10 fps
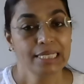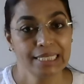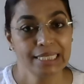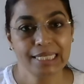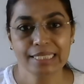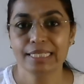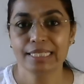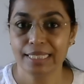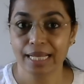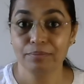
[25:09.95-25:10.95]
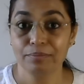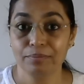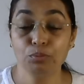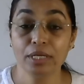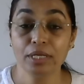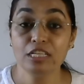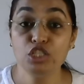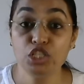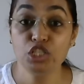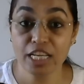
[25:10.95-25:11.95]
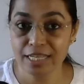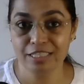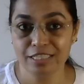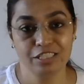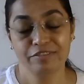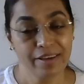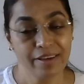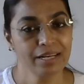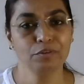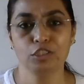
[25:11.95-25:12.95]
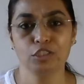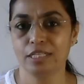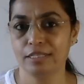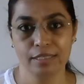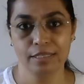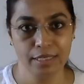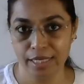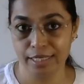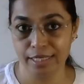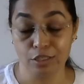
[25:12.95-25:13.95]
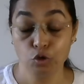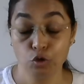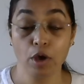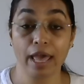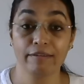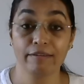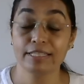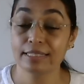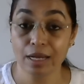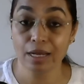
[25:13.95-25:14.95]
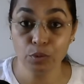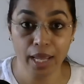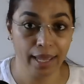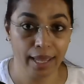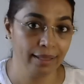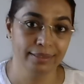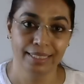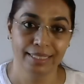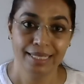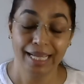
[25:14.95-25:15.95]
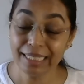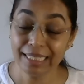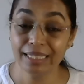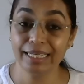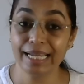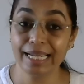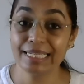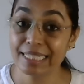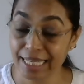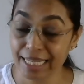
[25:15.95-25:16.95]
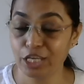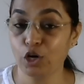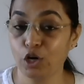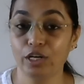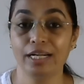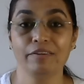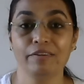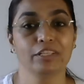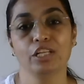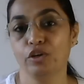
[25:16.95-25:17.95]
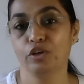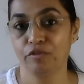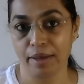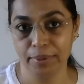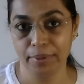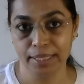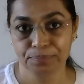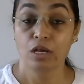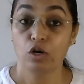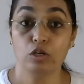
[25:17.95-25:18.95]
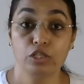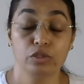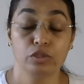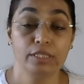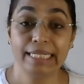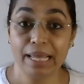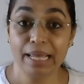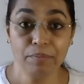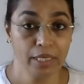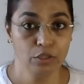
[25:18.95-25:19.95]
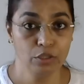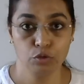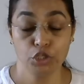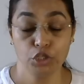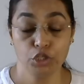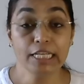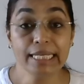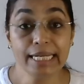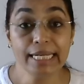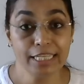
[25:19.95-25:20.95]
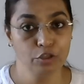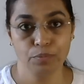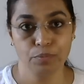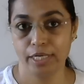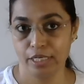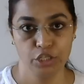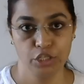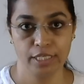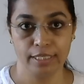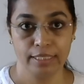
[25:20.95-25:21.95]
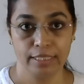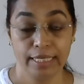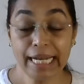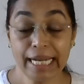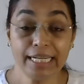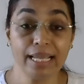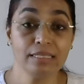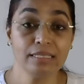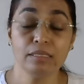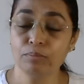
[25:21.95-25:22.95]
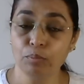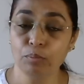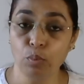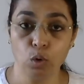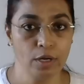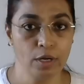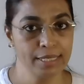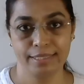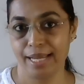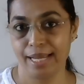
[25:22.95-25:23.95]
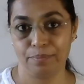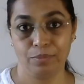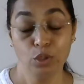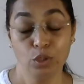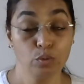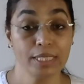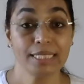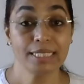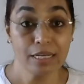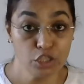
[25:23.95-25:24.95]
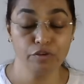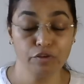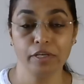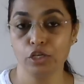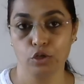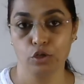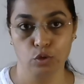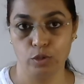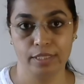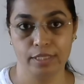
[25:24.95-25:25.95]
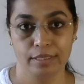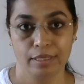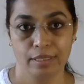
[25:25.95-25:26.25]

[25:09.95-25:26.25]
It is the time to bring change wherever there is a need, to have sound health and create security within your family. Also, tap into your creative potential and take some bold step towards achieving your goals.